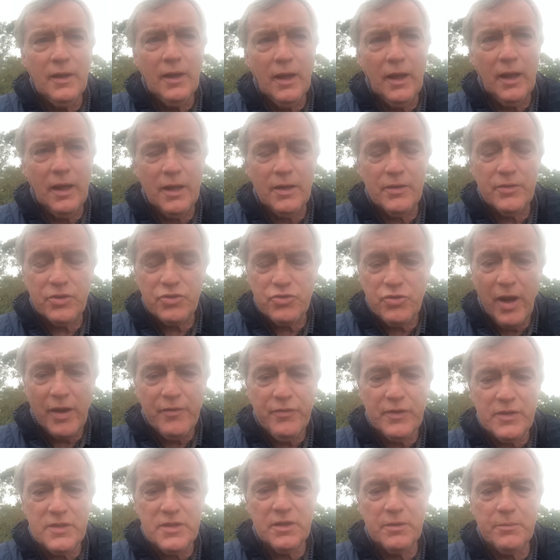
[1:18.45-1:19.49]
Uh, the
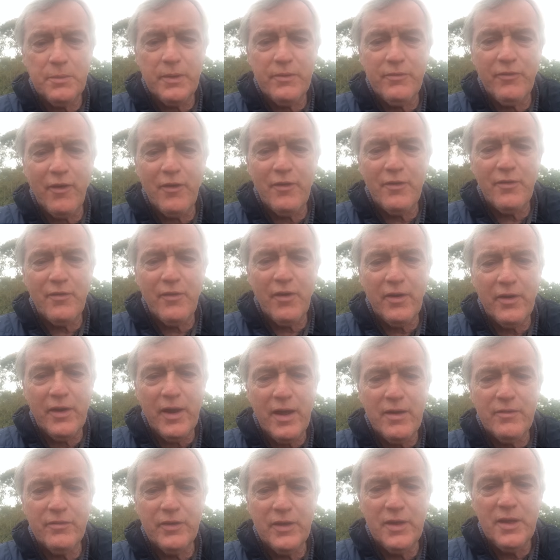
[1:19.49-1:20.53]
traffic's going to be very, very
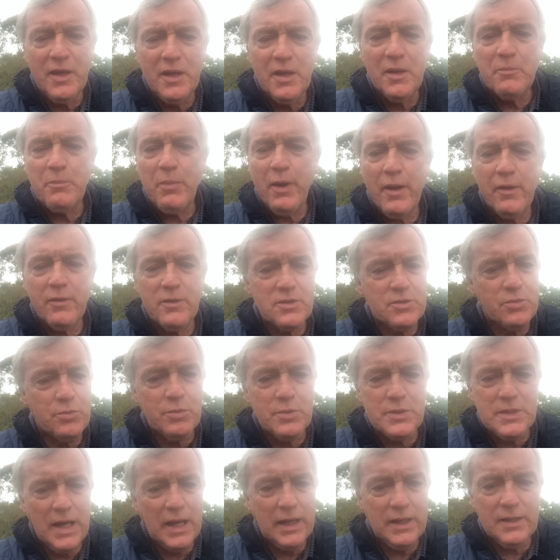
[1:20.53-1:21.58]
heavy. Parents will be
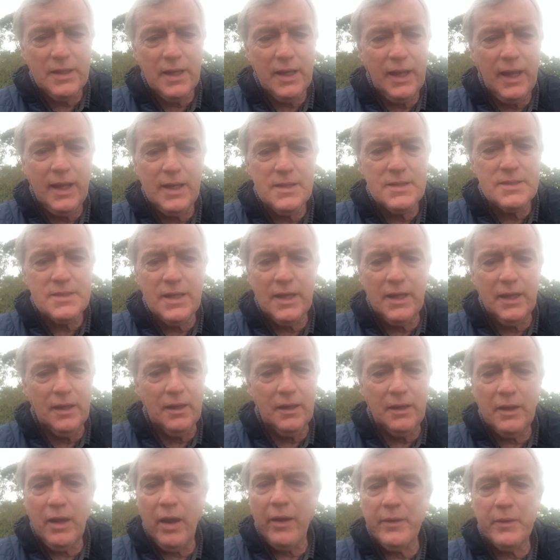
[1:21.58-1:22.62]
taking their kids in
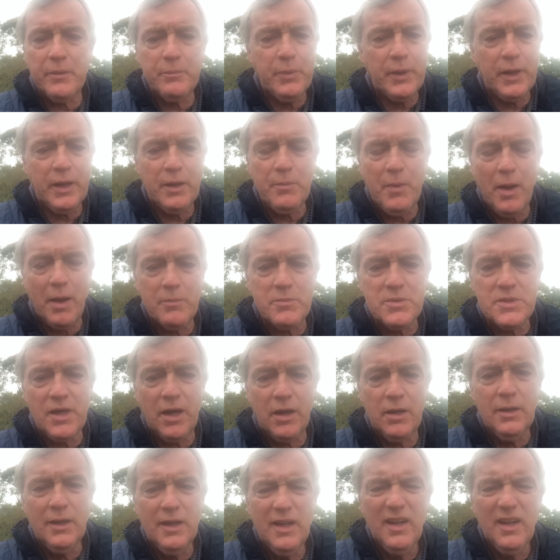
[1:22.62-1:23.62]
and going to pick them up. So